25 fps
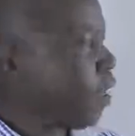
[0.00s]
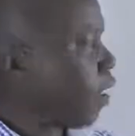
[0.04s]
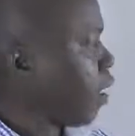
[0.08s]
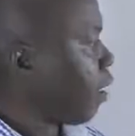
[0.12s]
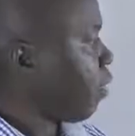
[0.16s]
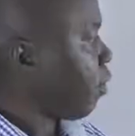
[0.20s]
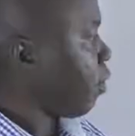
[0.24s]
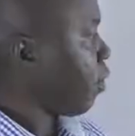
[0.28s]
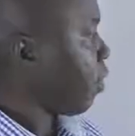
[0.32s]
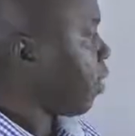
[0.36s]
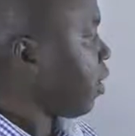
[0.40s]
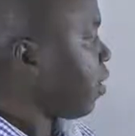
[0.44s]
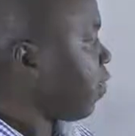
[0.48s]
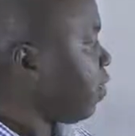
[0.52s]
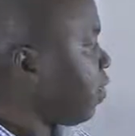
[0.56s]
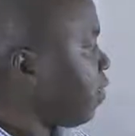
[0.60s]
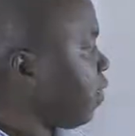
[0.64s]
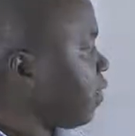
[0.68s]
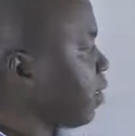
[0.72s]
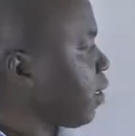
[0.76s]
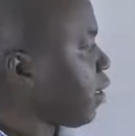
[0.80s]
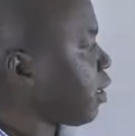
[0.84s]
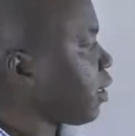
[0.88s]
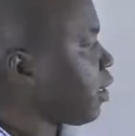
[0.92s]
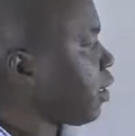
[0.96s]
Now, if
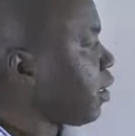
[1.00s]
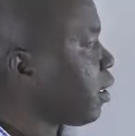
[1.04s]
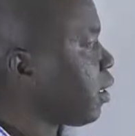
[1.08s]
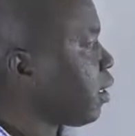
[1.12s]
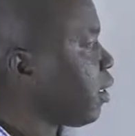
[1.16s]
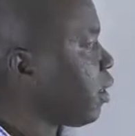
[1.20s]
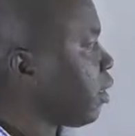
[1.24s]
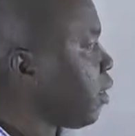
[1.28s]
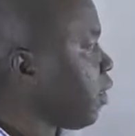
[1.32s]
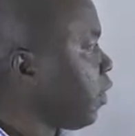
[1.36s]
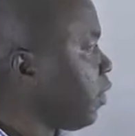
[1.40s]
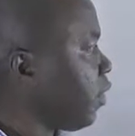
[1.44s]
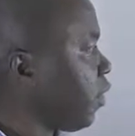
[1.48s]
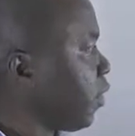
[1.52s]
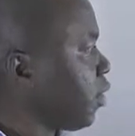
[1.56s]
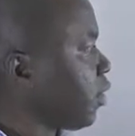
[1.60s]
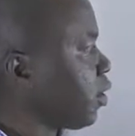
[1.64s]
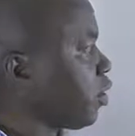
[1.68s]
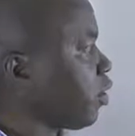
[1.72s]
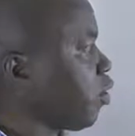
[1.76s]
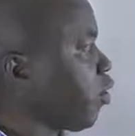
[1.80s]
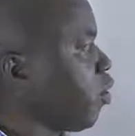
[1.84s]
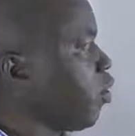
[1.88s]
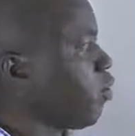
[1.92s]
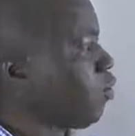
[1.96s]
these are the
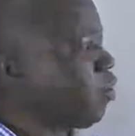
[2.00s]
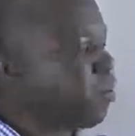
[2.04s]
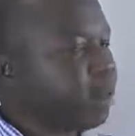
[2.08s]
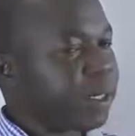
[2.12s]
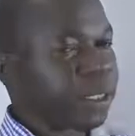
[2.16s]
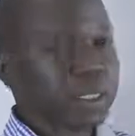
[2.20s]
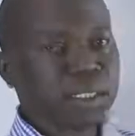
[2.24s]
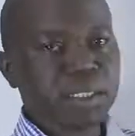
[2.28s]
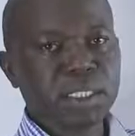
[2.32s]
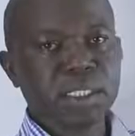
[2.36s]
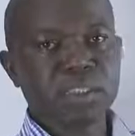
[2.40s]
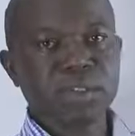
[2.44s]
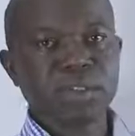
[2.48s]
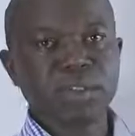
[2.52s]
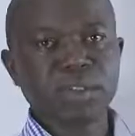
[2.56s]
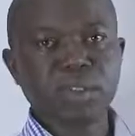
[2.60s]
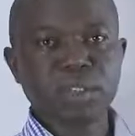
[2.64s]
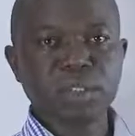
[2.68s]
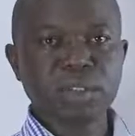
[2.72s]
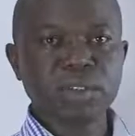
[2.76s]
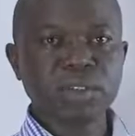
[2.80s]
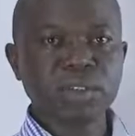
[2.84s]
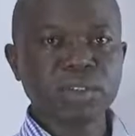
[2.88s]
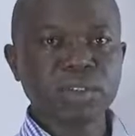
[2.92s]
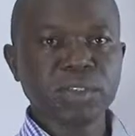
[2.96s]
effect of parasites on
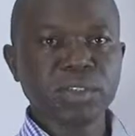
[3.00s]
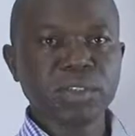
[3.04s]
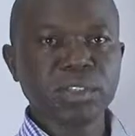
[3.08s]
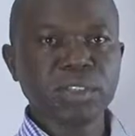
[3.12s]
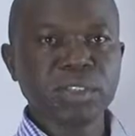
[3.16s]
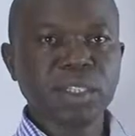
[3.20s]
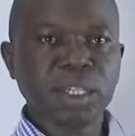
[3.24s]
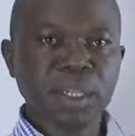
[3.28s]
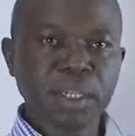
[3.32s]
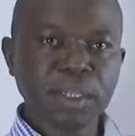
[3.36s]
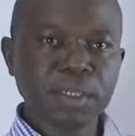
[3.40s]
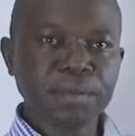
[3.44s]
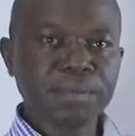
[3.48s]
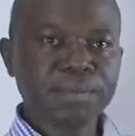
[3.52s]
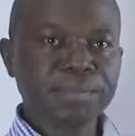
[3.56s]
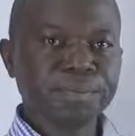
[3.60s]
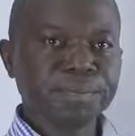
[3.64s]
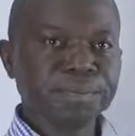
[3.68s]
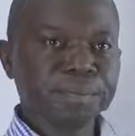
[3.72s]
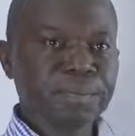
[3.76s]
the host, then